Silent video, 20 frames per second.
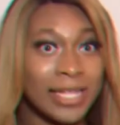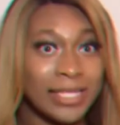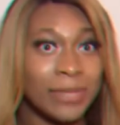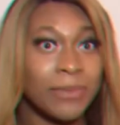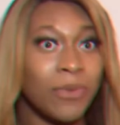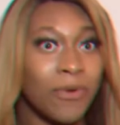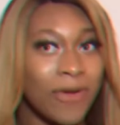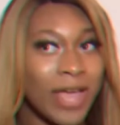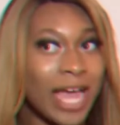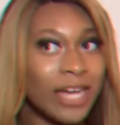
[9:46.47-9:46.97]

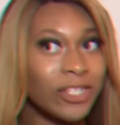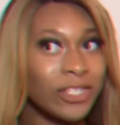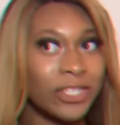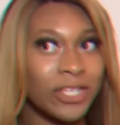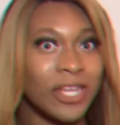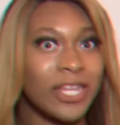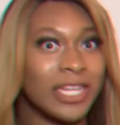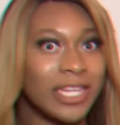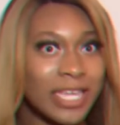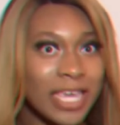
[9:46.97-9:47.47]
point, I just
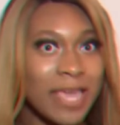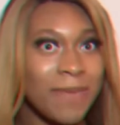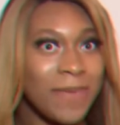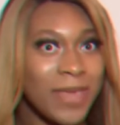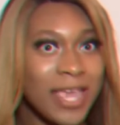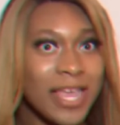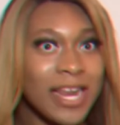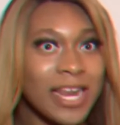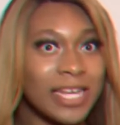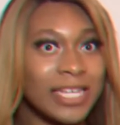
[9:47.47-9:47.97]
couldn't keep
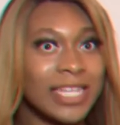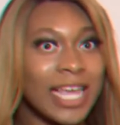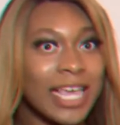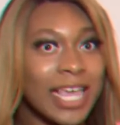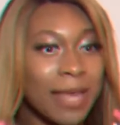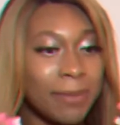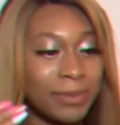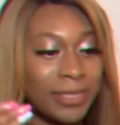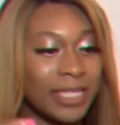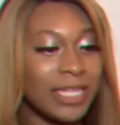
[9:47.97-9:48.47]
eating it because I
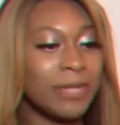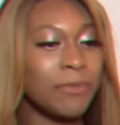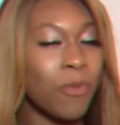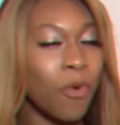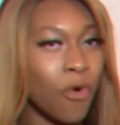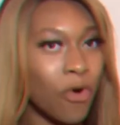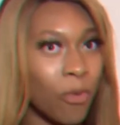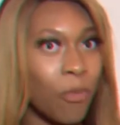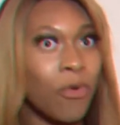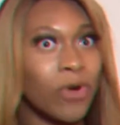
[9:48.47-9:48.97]
kept seeing
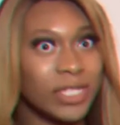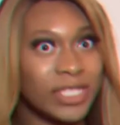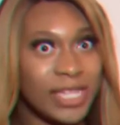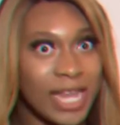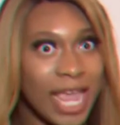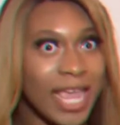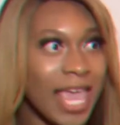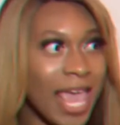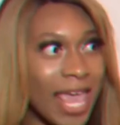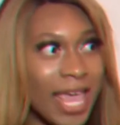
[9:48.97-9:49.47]
more and more
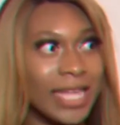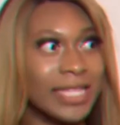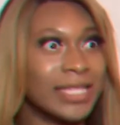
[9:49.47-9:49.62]
snakeheads.